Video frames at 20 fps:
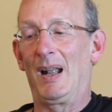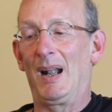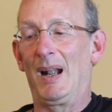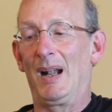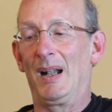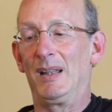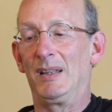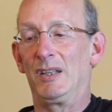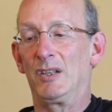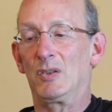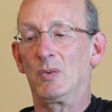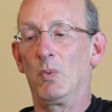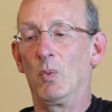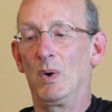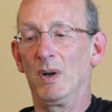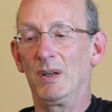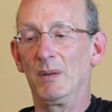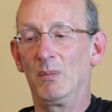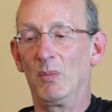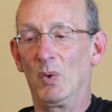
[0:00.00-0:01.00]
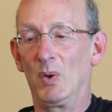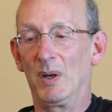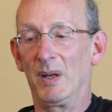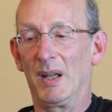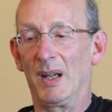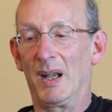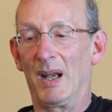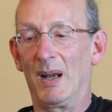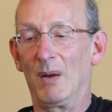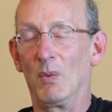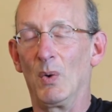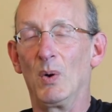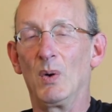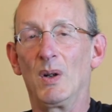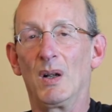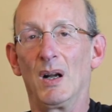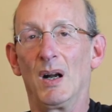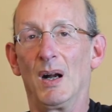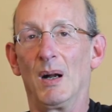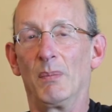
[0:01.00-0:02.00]
And this one morning I
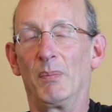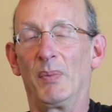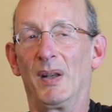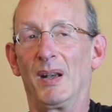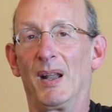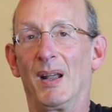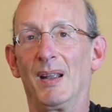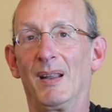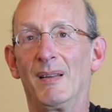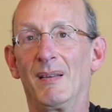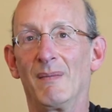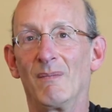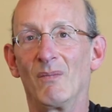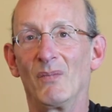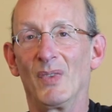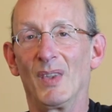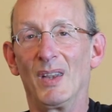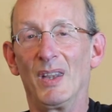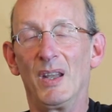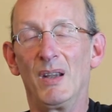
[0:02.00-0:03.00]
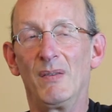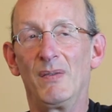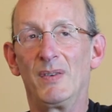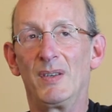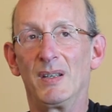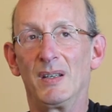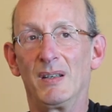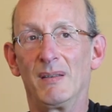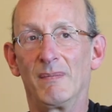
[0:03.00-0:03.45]
woke up and I lived